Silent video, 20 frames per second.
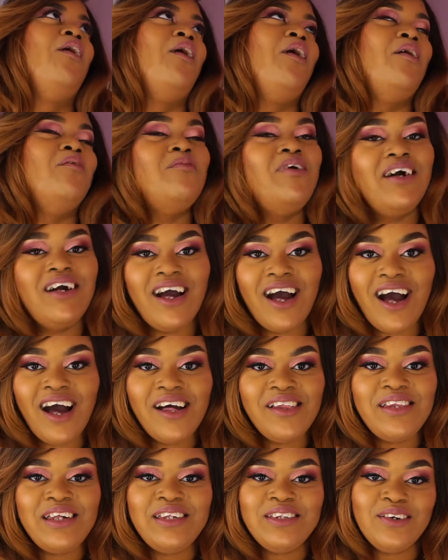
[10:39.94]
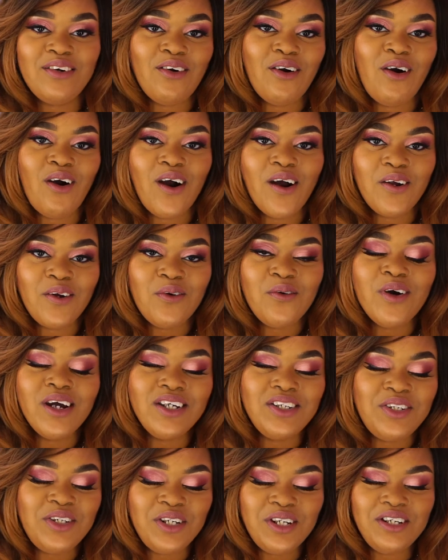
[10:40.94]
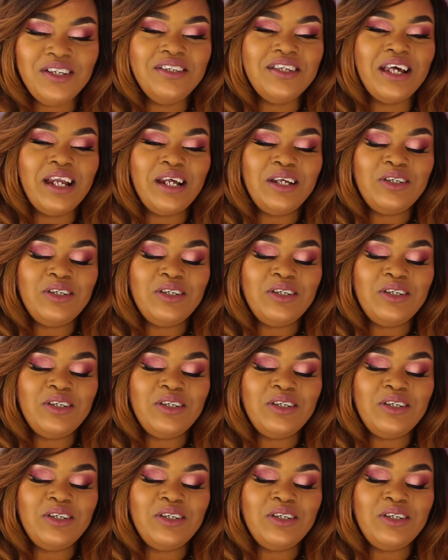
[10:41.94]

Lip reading: Oh my god, these are hard questions that